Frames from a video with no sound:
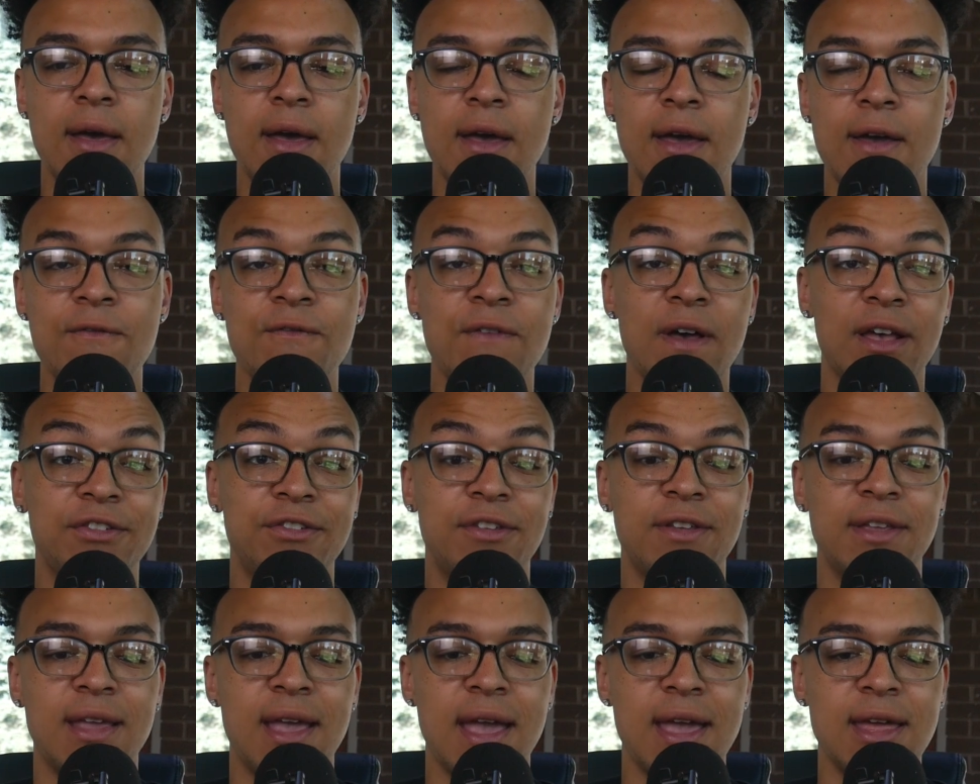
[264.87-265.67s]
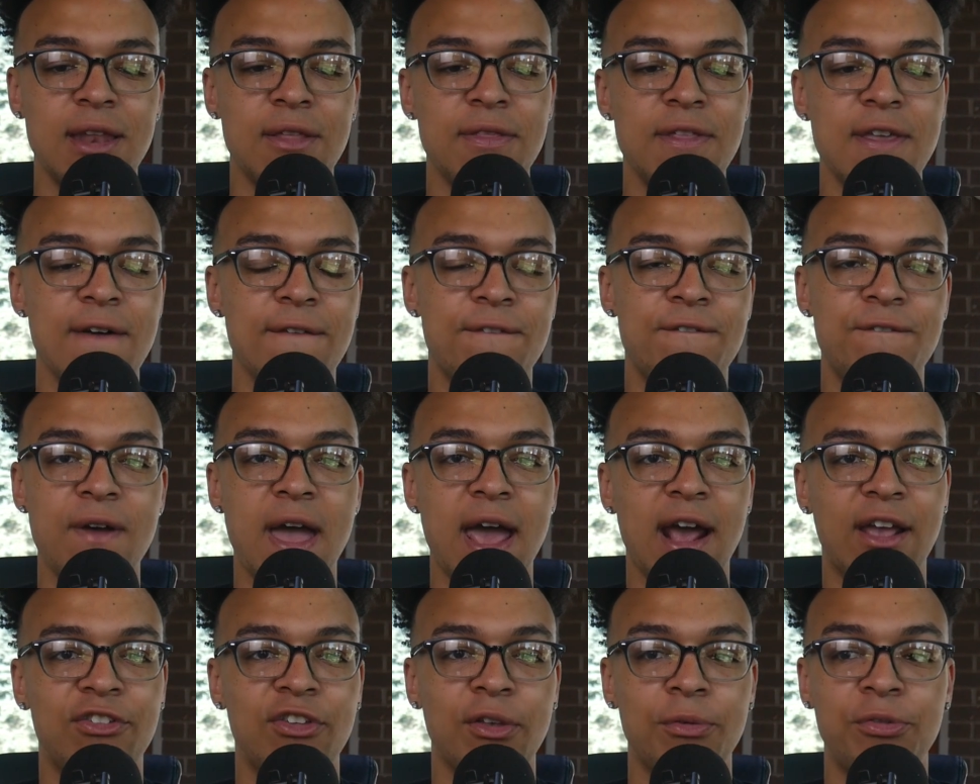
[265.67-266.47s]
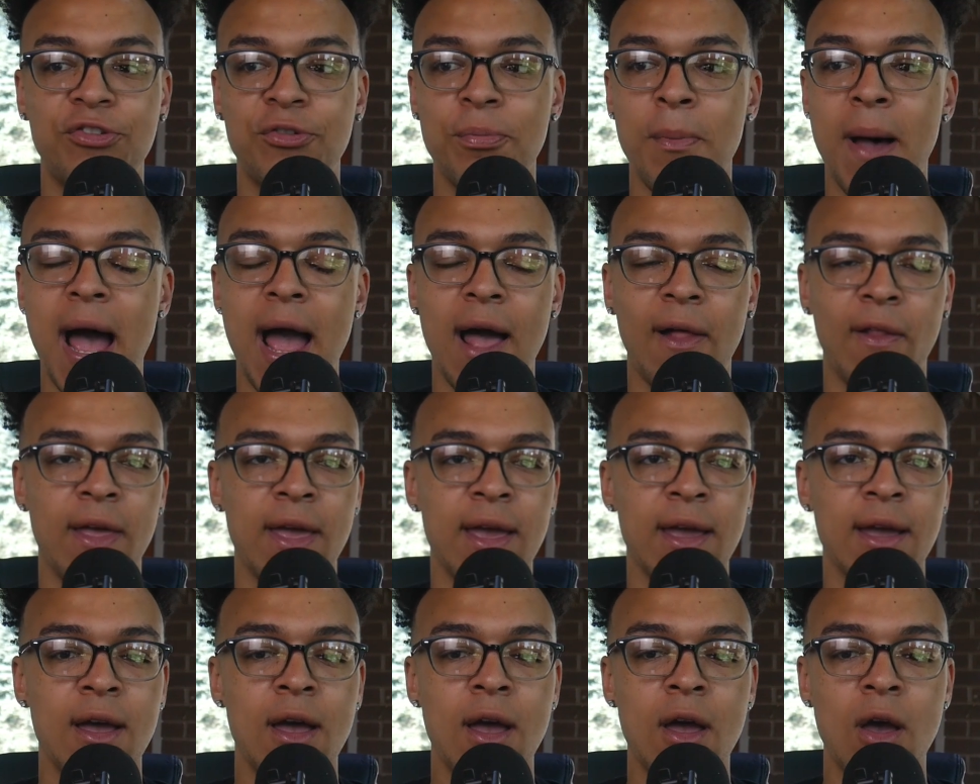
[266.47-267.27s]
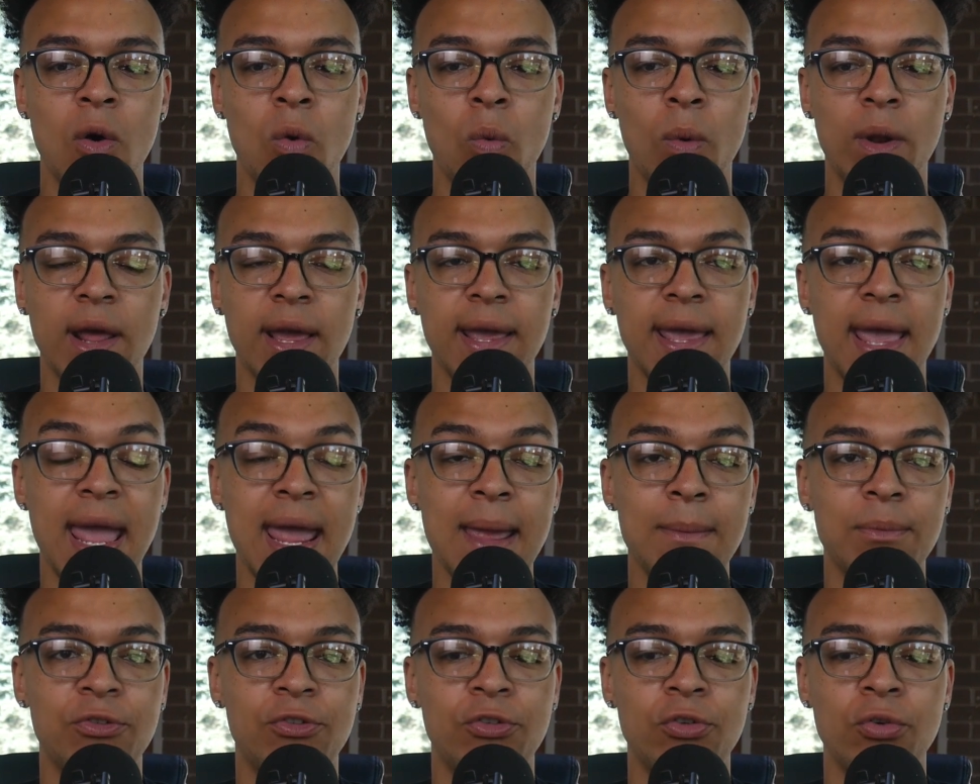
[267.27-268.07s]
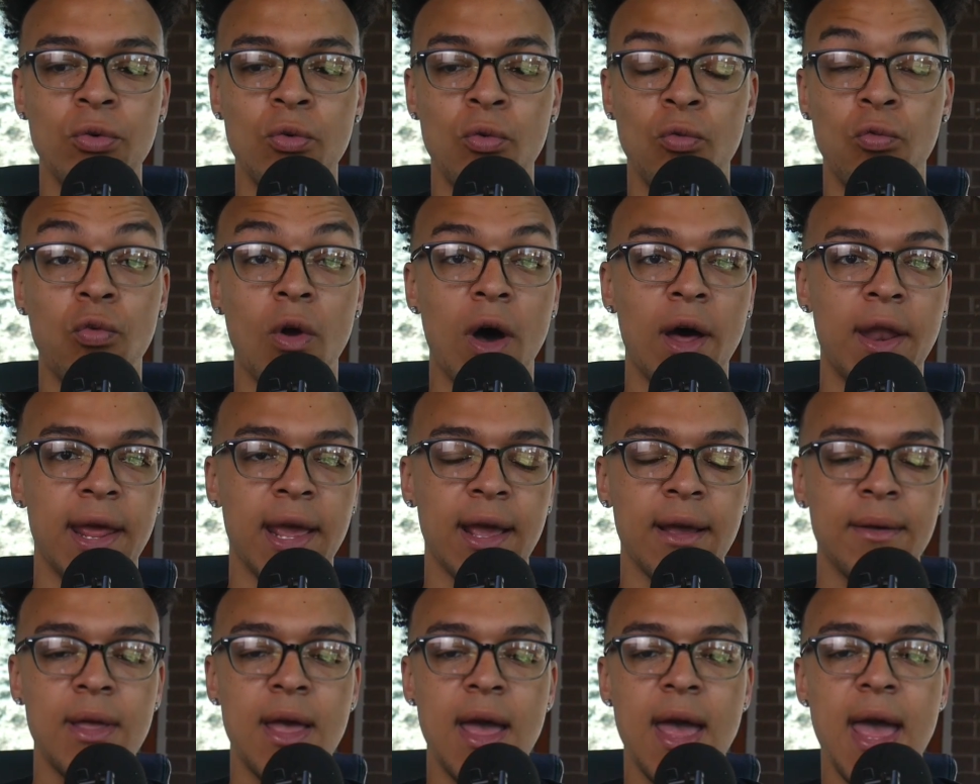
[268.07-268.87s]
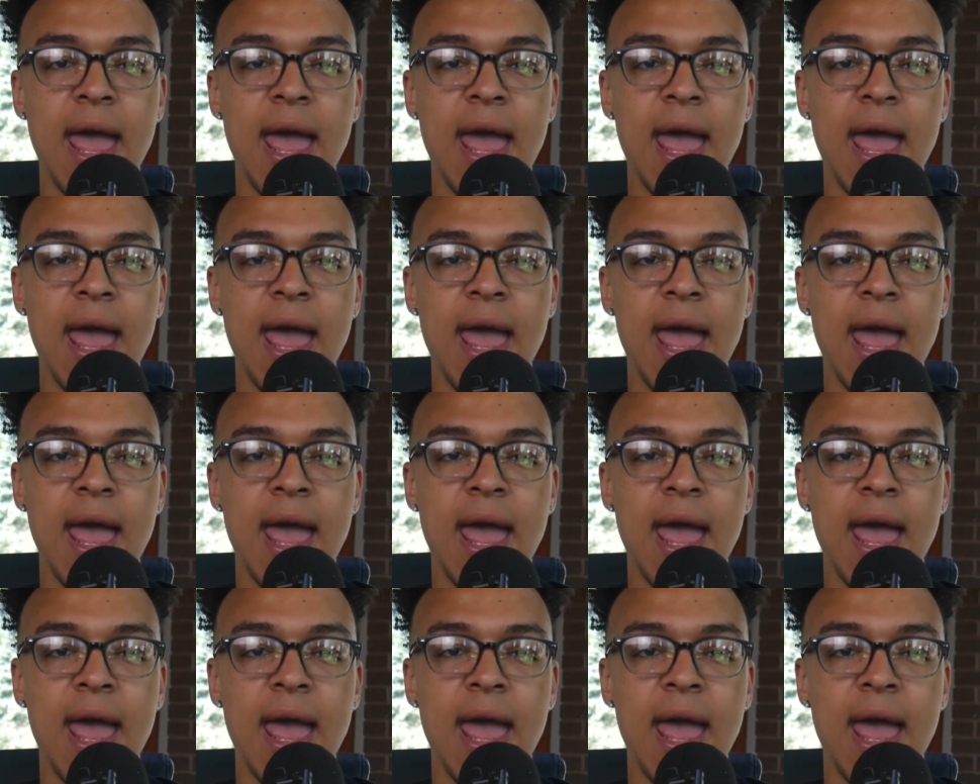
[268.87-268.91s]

investigated the effects of smiling when it came to running.